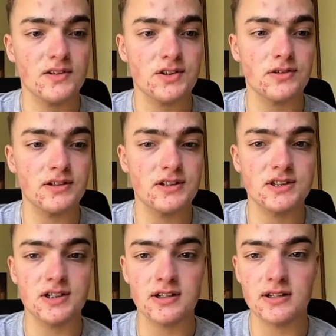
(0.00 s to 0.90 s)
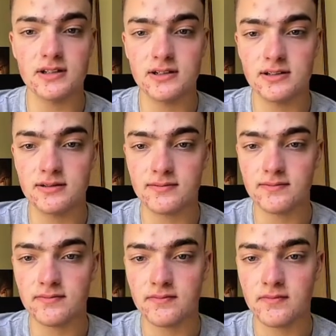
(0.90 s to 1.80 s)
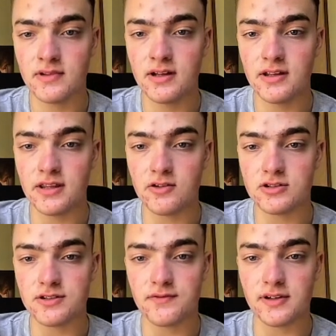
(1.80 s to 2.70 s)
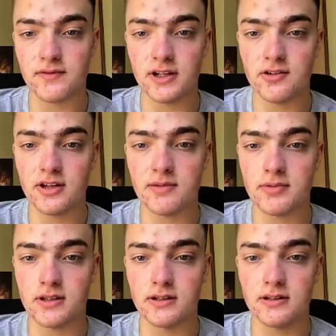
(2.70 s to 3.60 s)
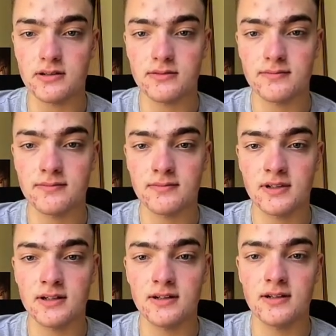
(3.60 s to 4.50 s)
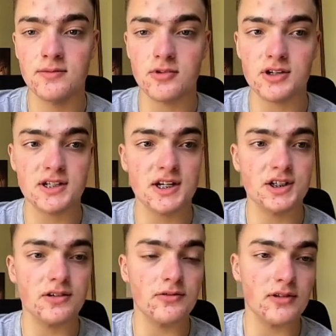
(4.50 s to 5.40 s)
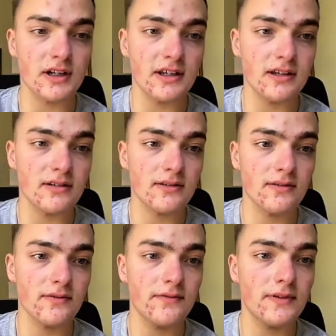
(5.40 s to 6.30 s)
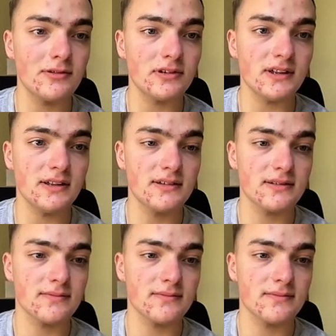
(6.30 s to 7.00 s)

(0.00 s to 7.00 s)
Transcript: So let's say there was a fair value gap here. Price action already filled it.